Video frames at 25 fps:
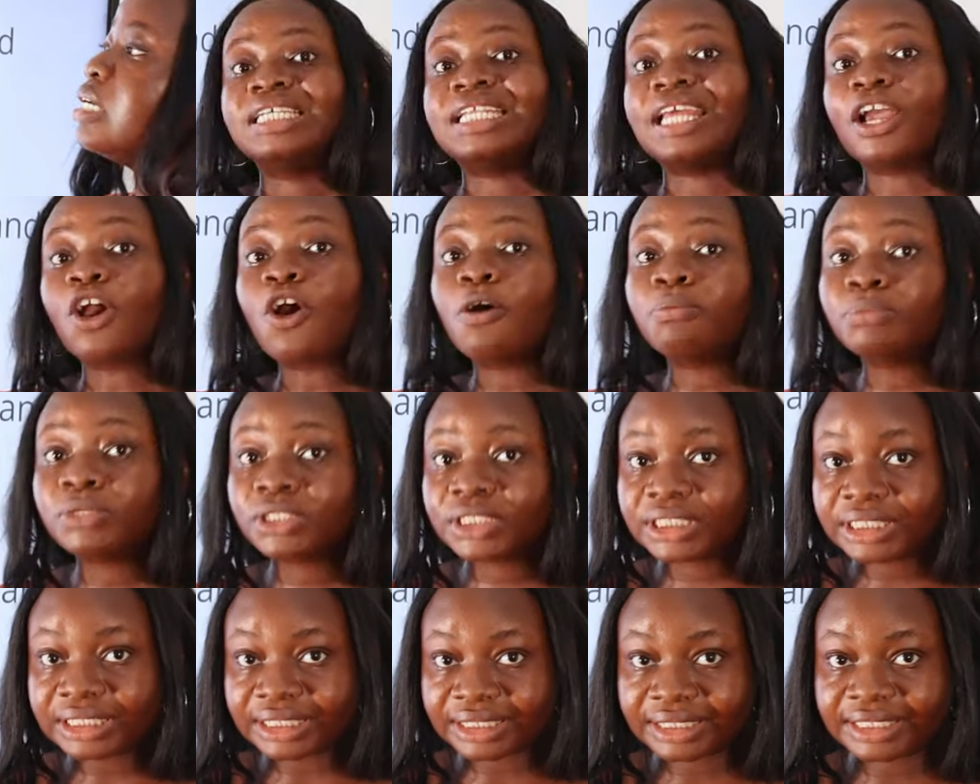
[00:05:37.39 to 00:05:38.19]
In a
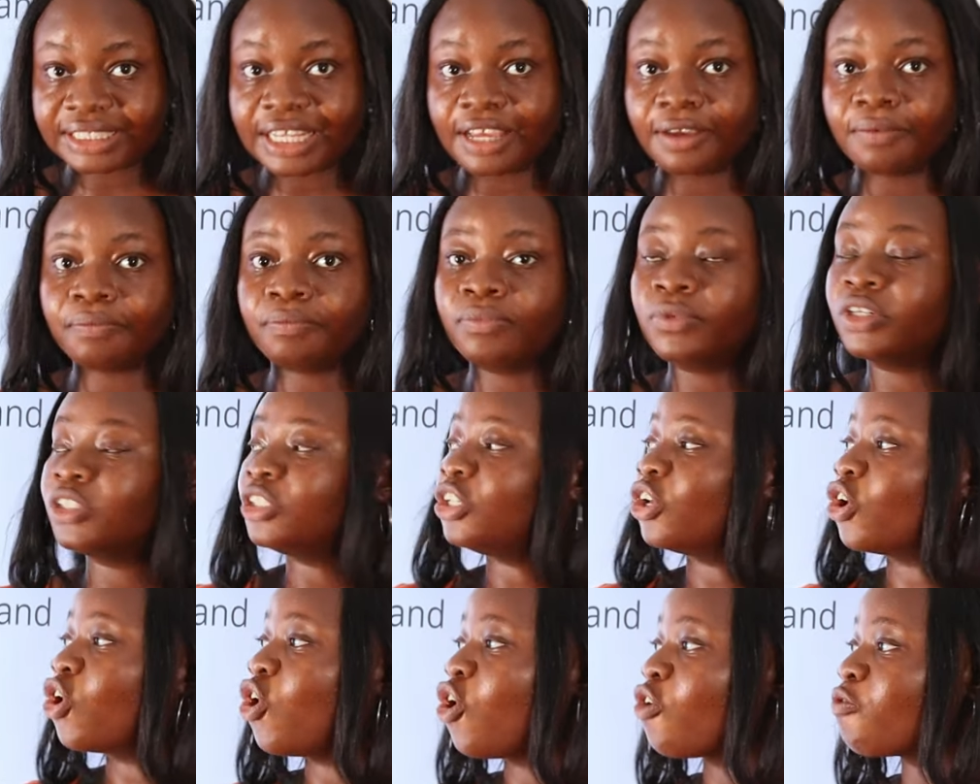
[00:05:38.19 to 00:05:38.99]
communist
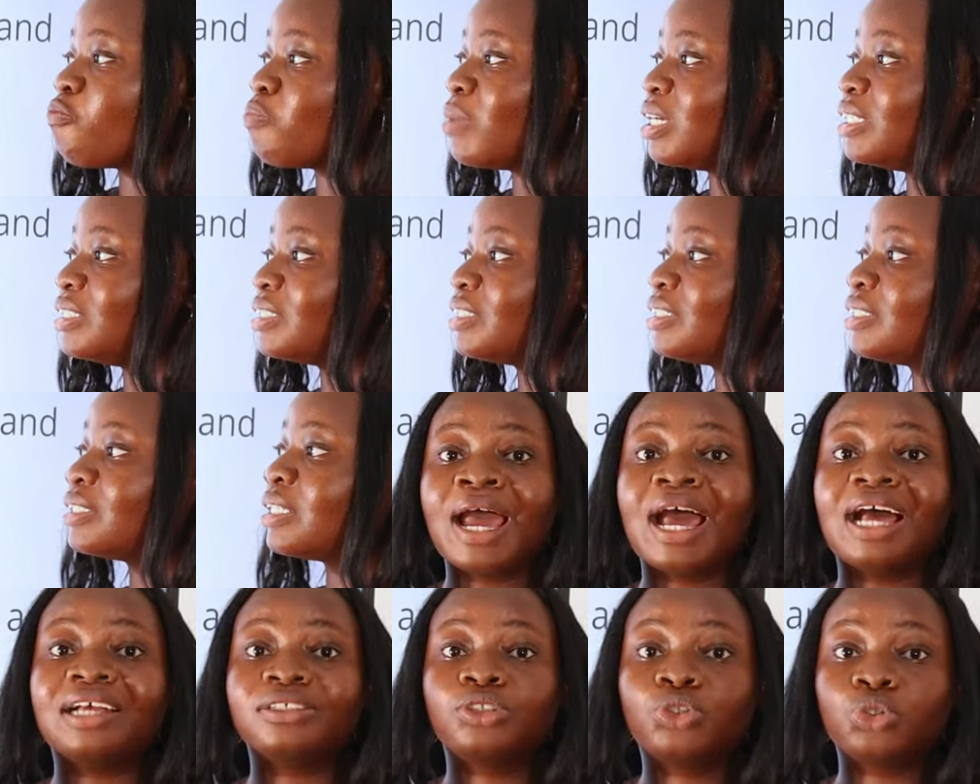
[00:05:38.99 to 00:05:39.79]
system, the
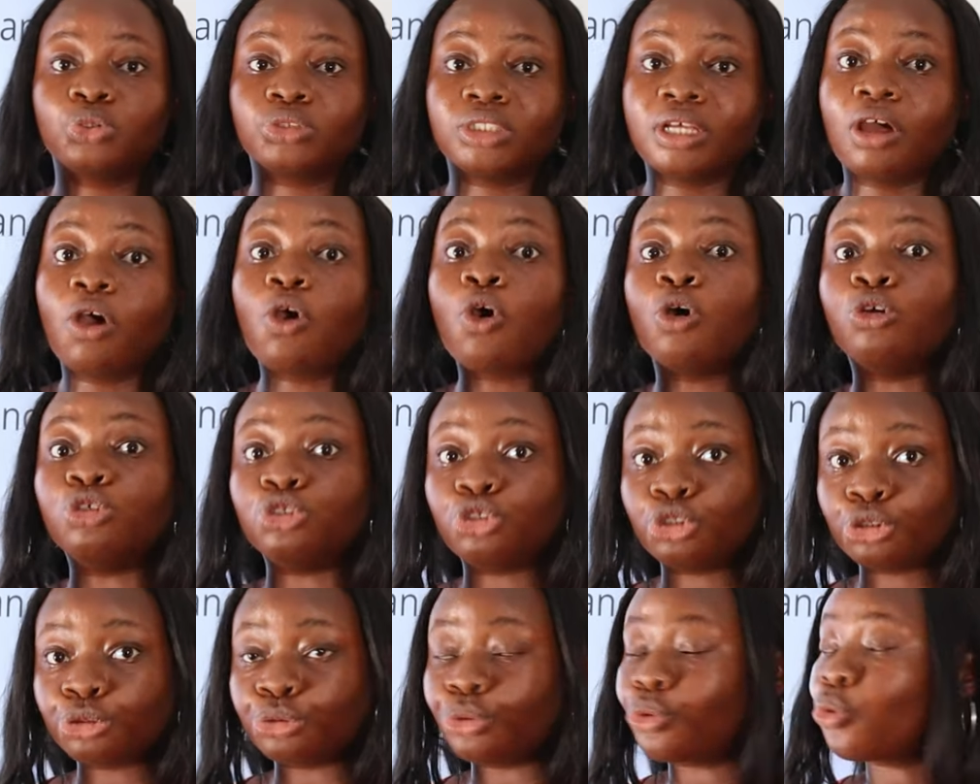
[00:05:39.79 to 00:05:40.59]
government has total
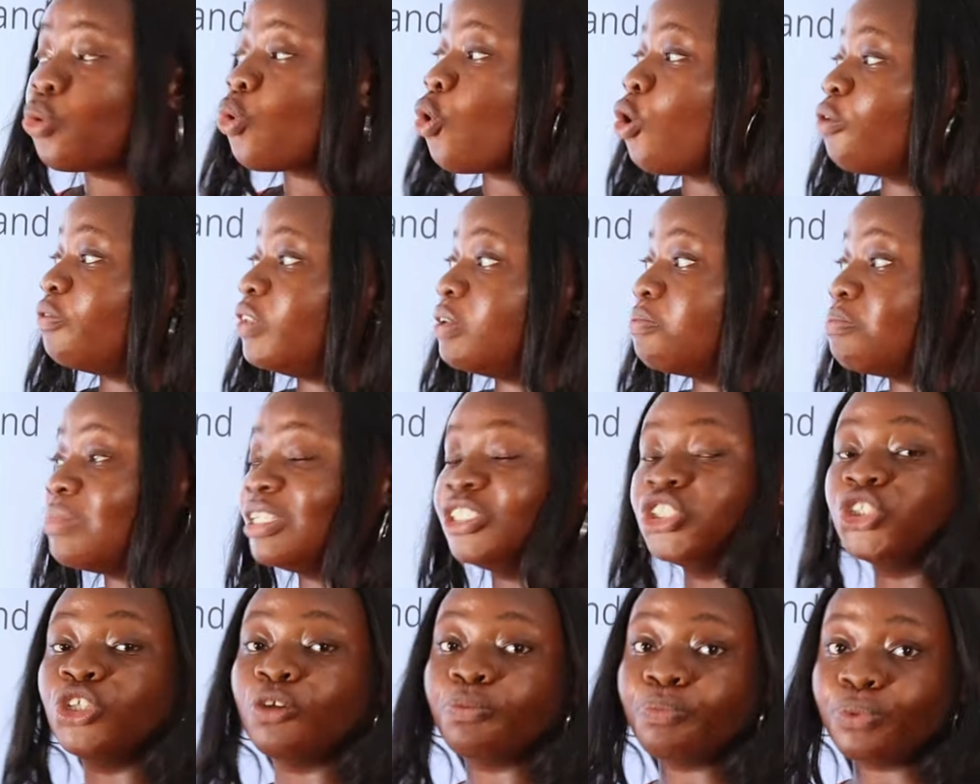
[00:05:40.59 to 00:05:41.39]
control of the
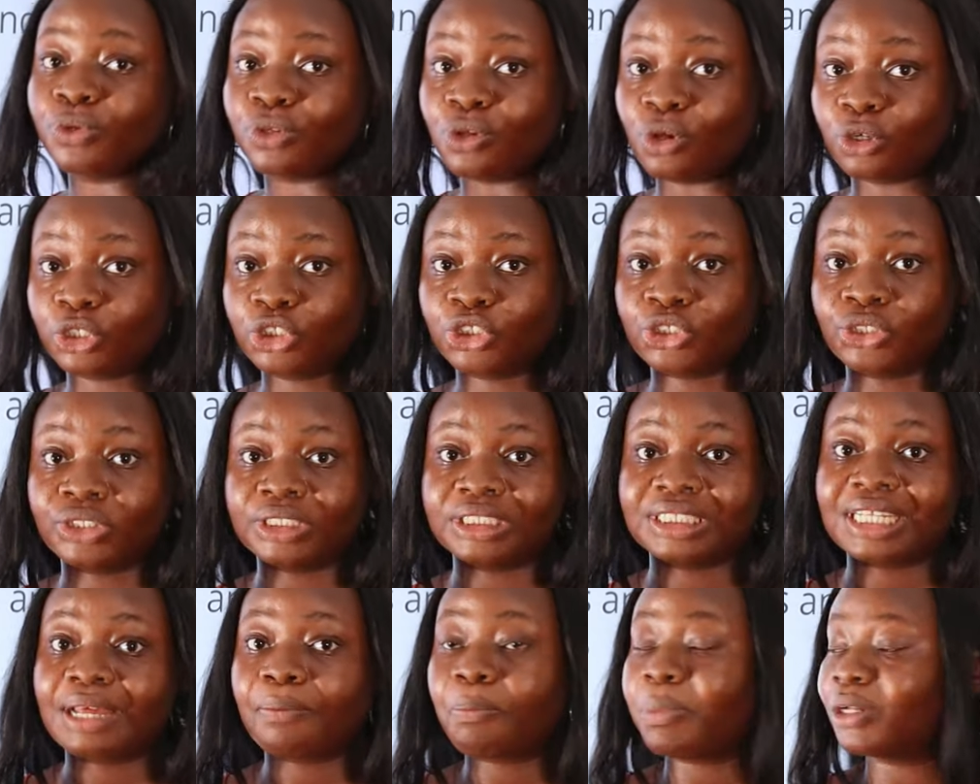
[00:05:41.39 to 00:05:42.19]
means of
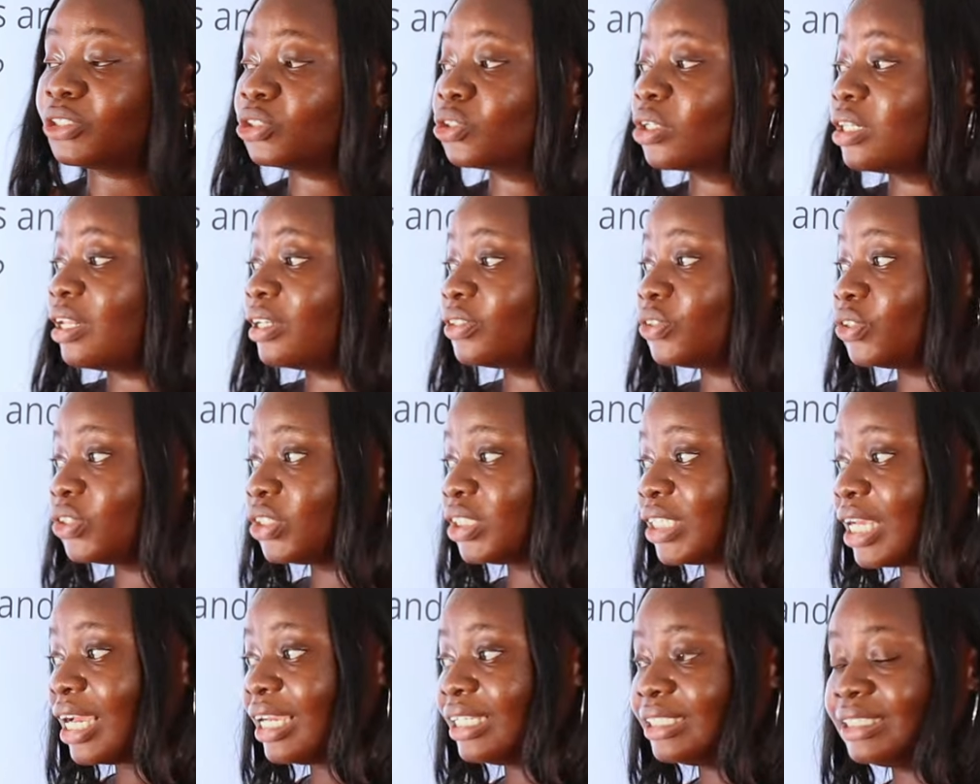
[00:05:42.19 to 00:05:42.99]
production in that particular
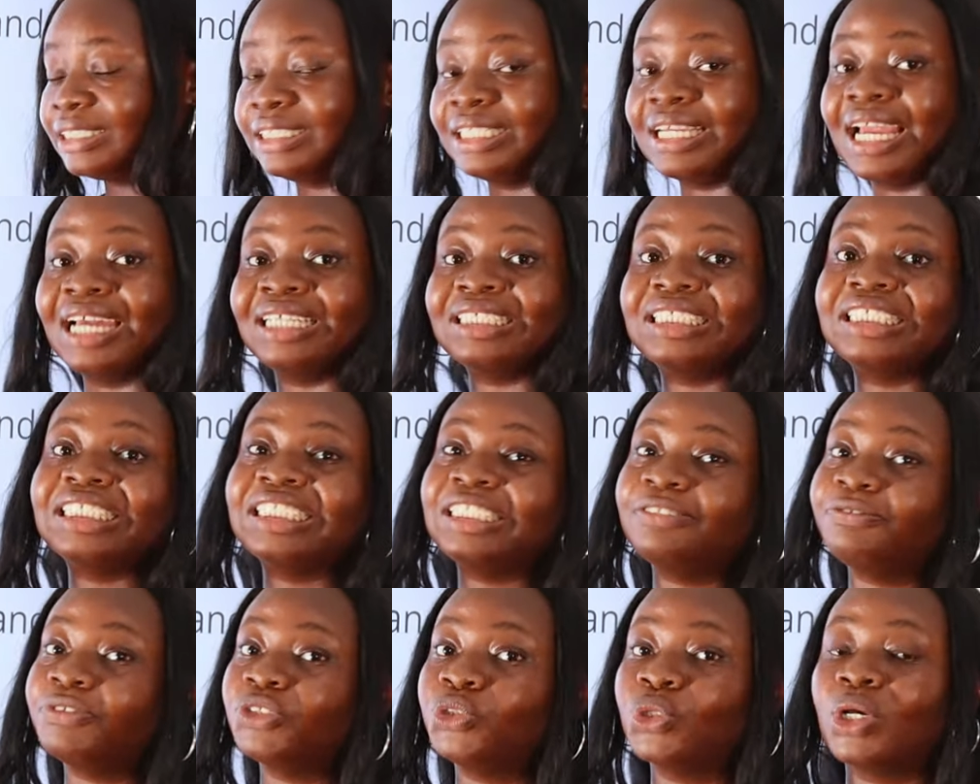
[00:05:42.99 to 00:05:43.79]
society, and
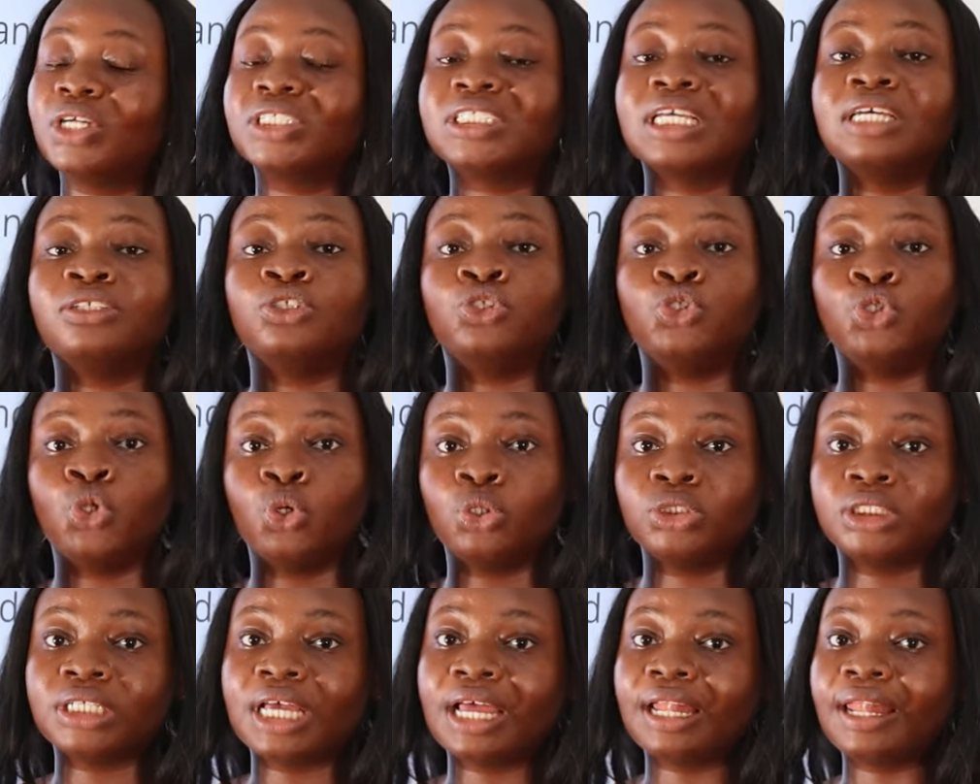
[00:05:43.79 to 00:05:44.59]
individuals are
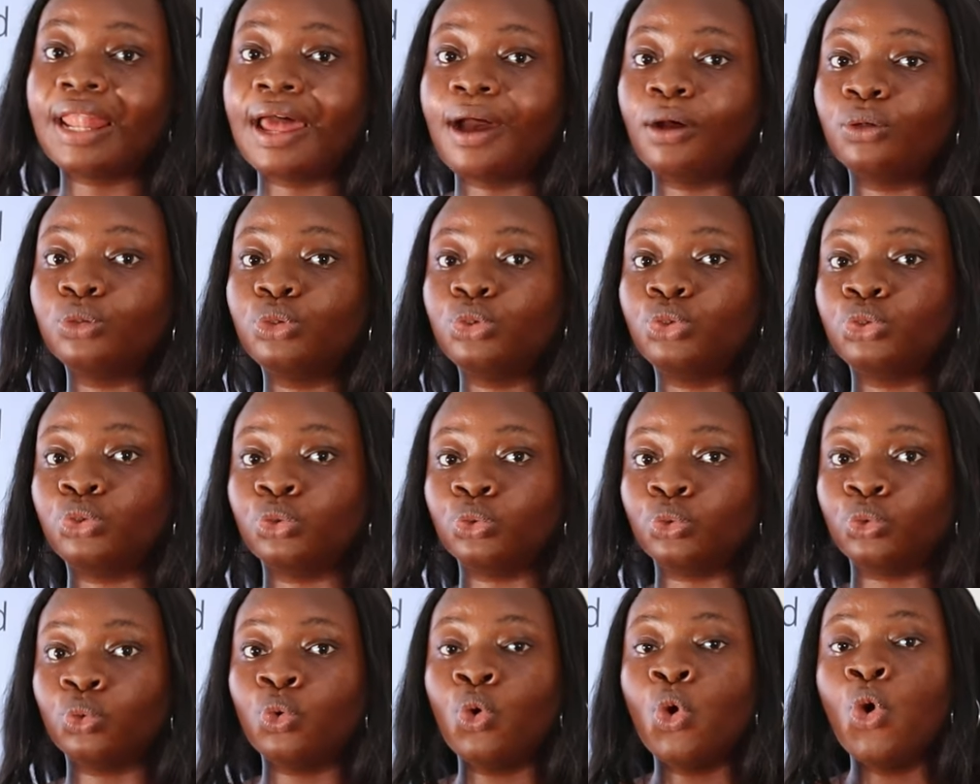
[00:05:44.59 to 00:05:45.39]
not allowed
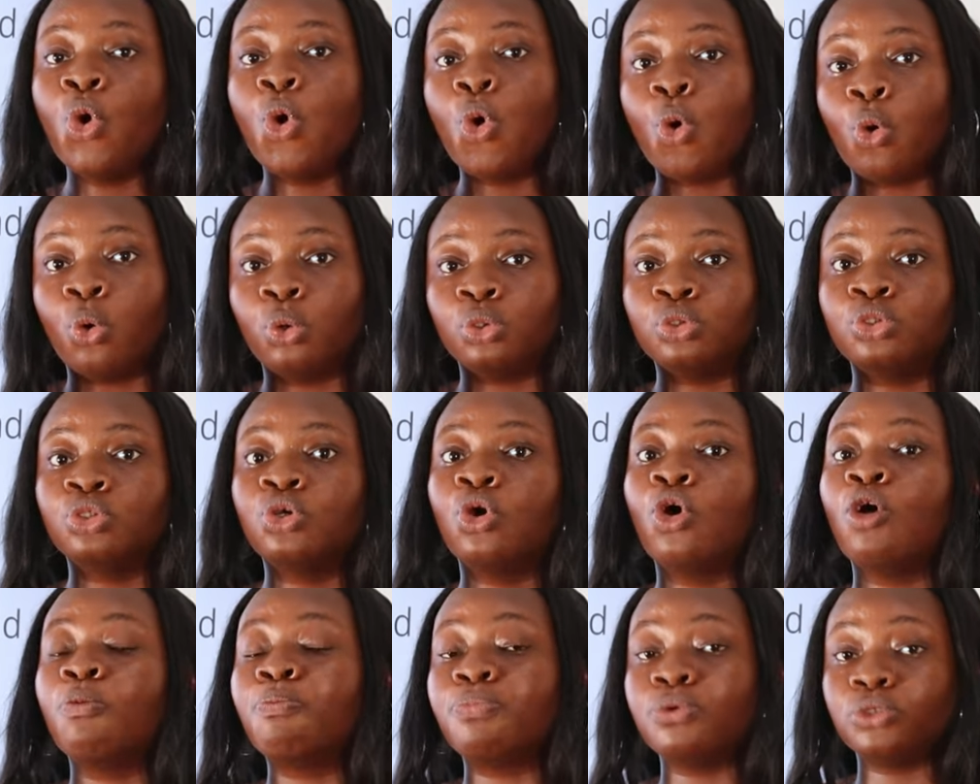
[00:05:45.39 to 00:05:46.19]
to own
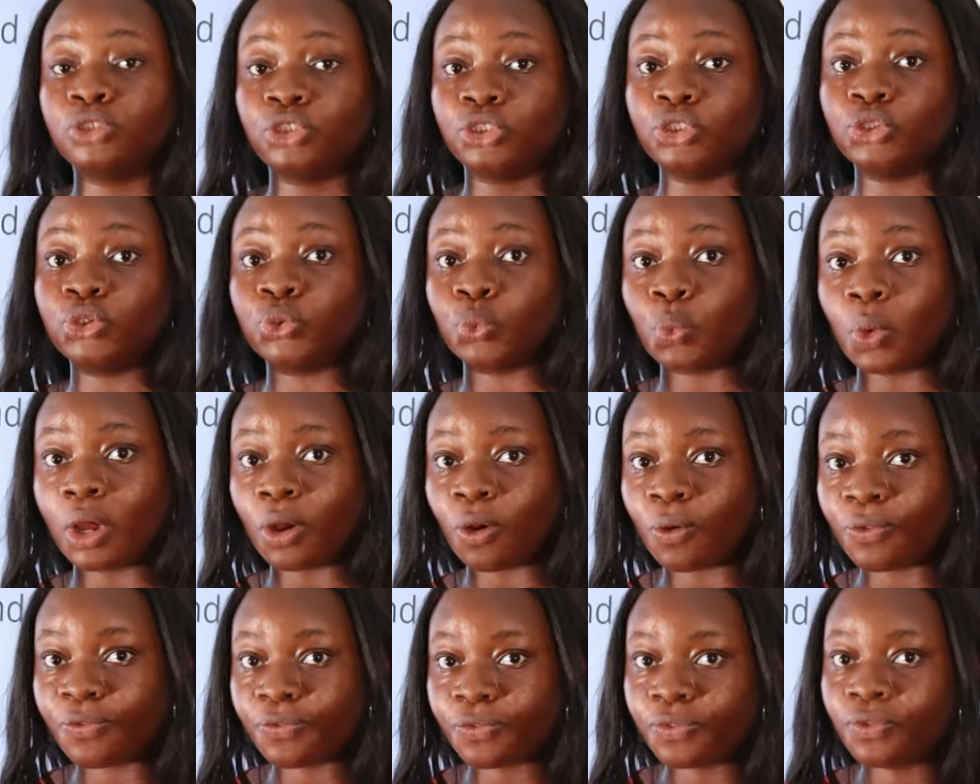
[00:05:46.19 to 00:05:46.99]
or produce
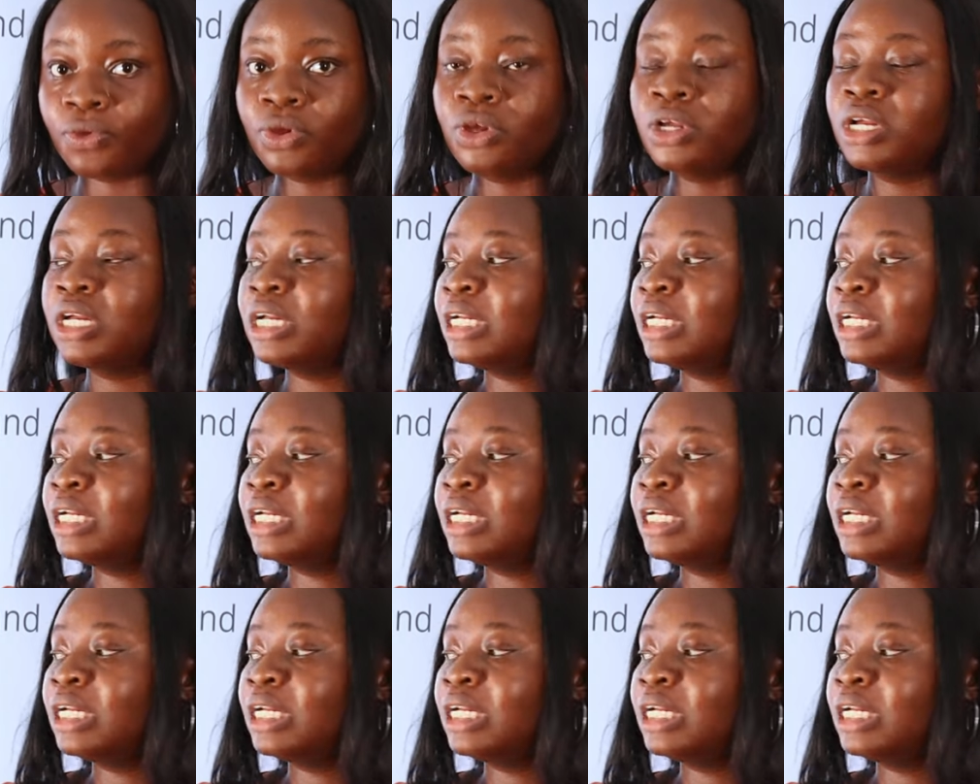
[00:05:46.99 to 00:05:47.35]
wealth.